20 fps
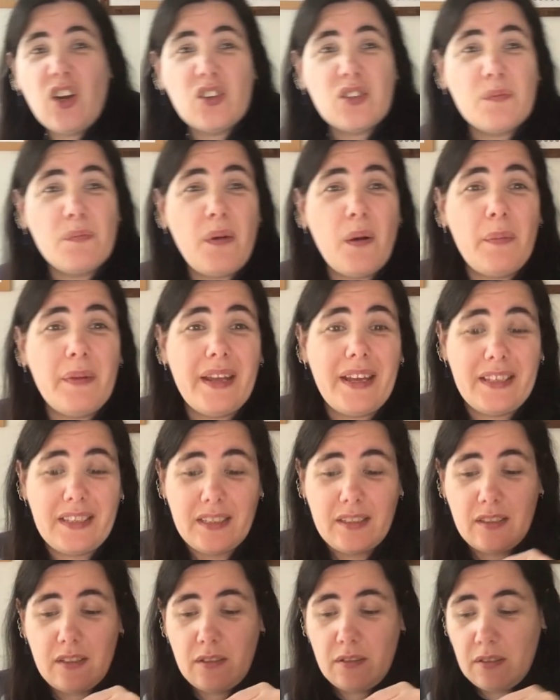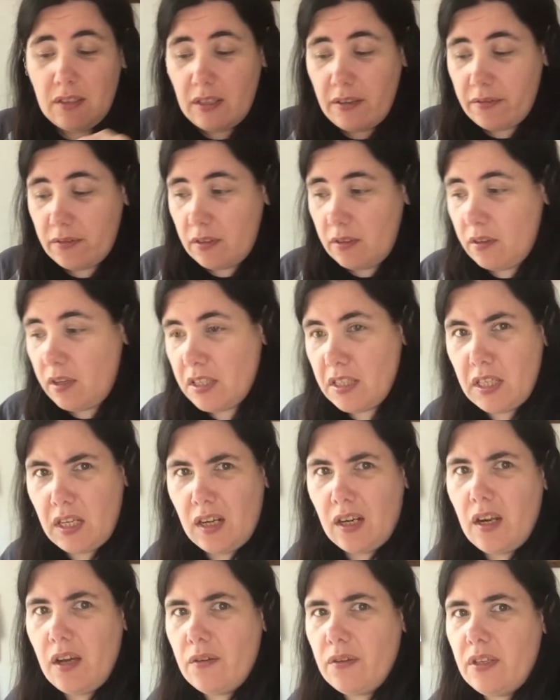got some bobinating to do this afternoon. I did a
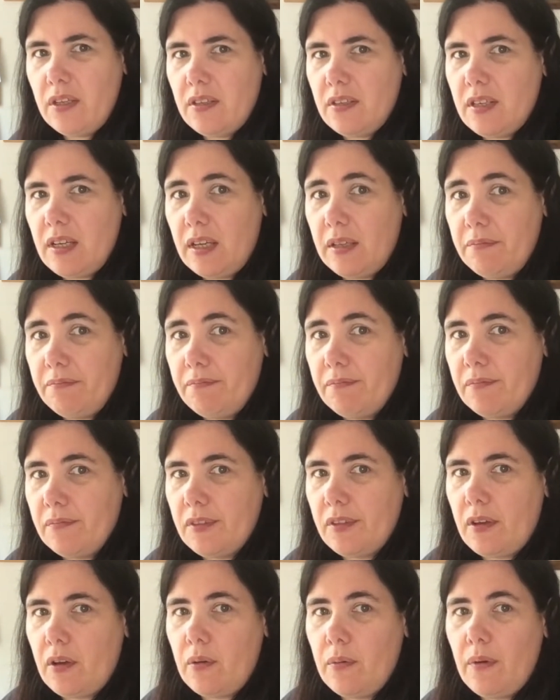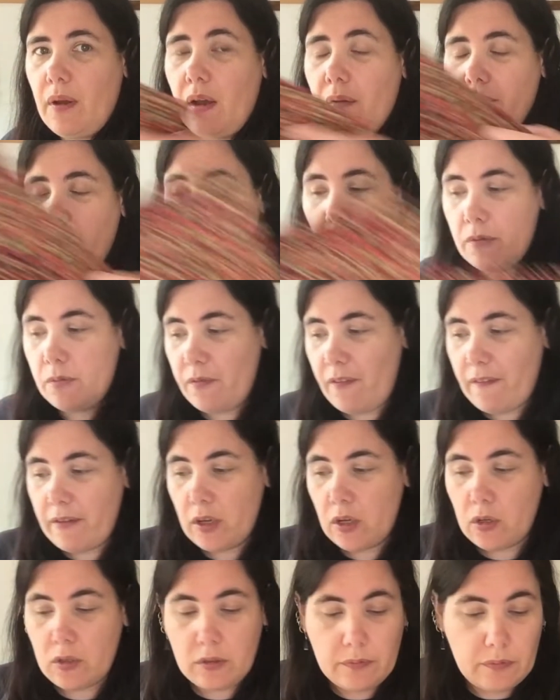load the other day, so very
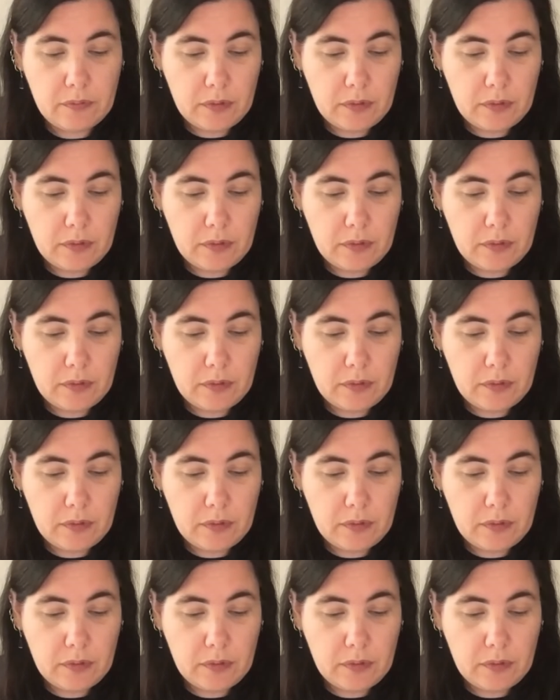good.